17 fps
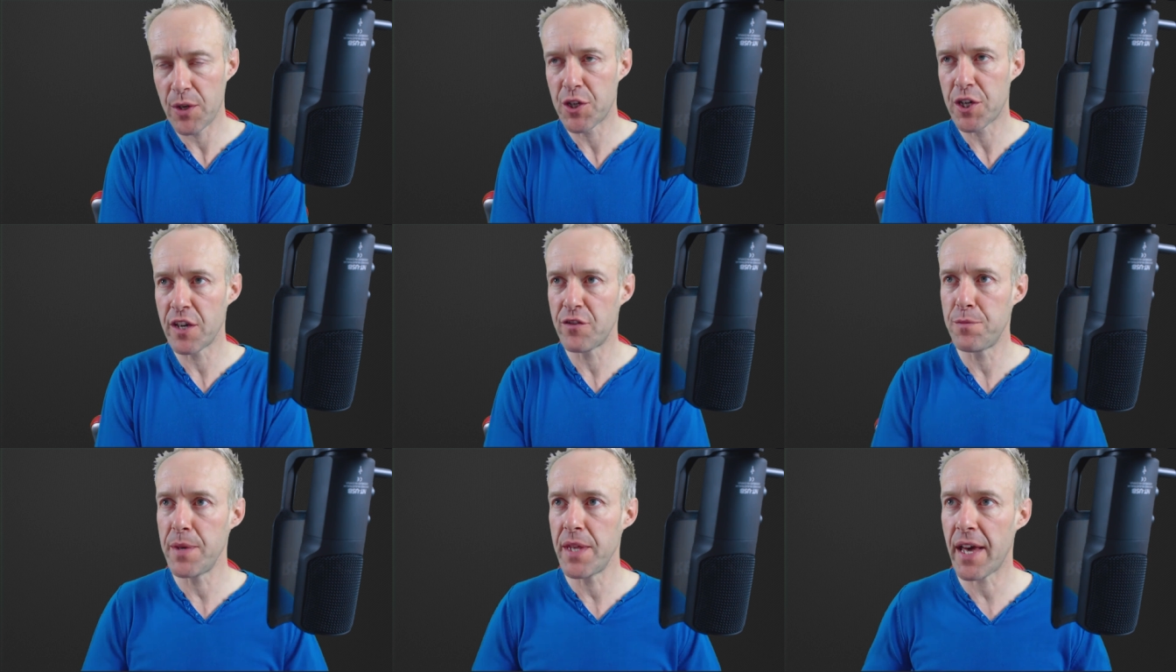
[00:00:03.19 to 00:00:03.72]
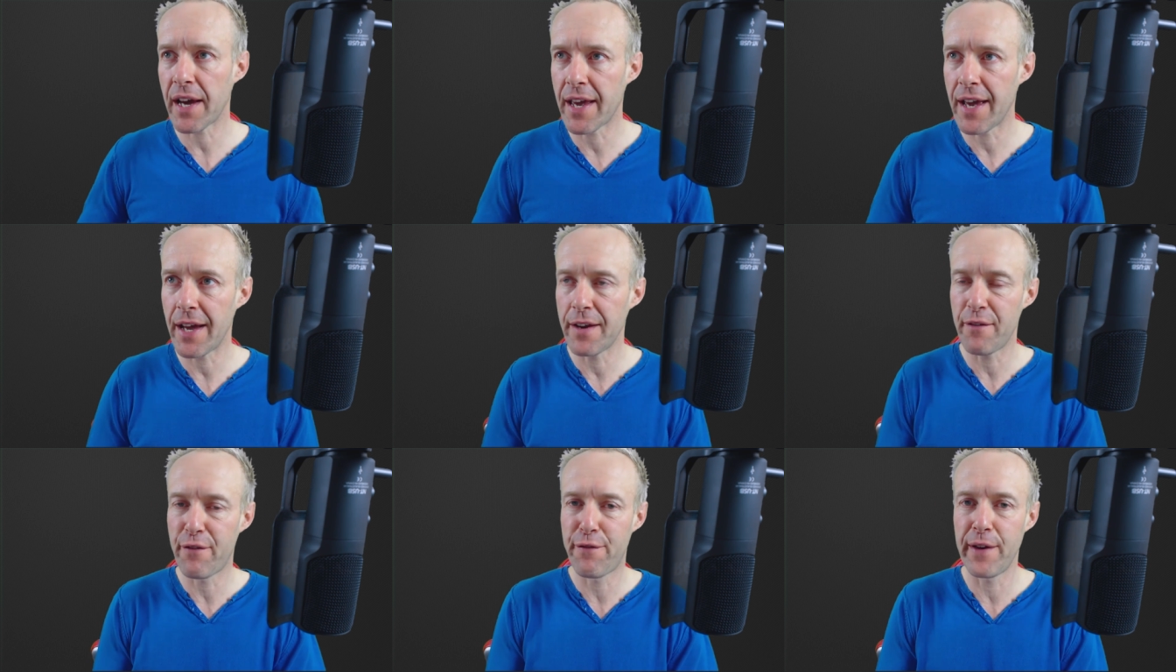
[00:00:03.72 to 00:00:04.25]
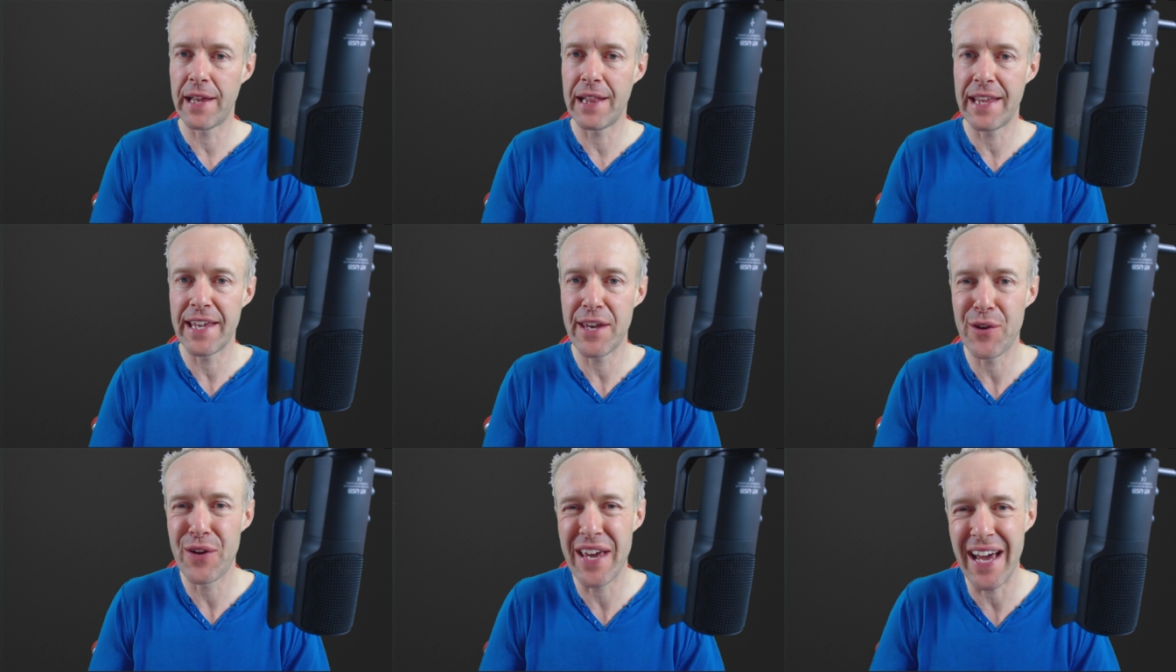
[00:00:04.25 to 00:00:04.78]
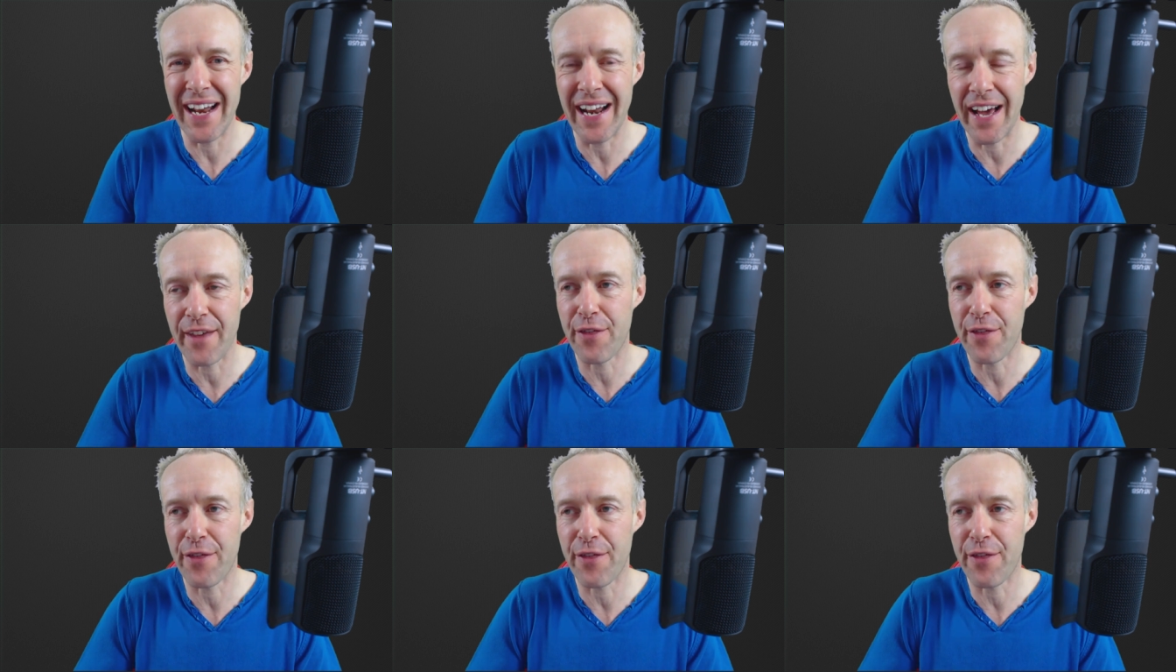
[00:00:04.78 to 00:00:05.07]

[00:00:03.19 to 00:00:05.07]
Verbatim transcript: which gives me that kind of feeling you get,